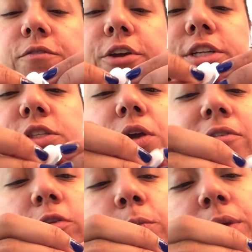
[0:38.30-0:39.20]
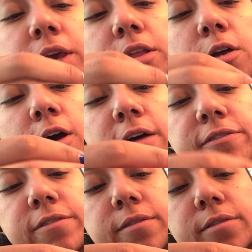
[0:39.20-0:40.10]
First, you have to peel off
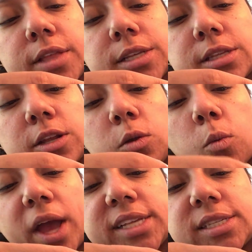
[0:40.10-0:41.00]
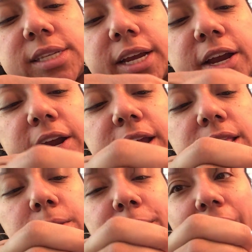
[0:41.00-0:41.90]
this little white sticker
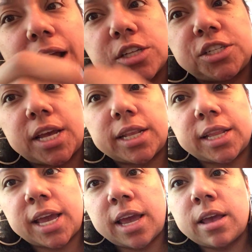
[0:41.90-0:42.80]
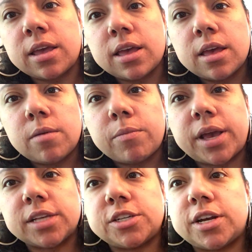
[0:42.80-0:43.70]
in the back gently
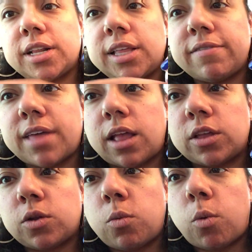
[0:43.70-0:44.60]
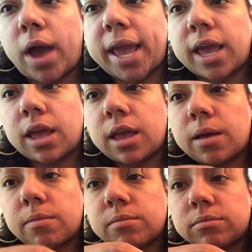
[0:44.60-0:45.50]
because you're going to leave that little white
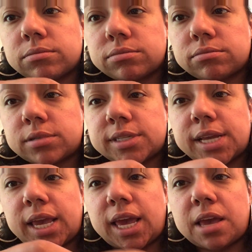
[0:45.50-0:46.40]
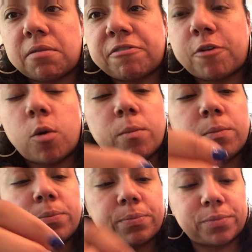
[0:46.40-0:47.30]
sticky
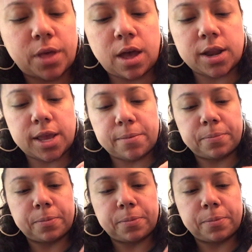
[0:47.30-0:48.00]
foam on it.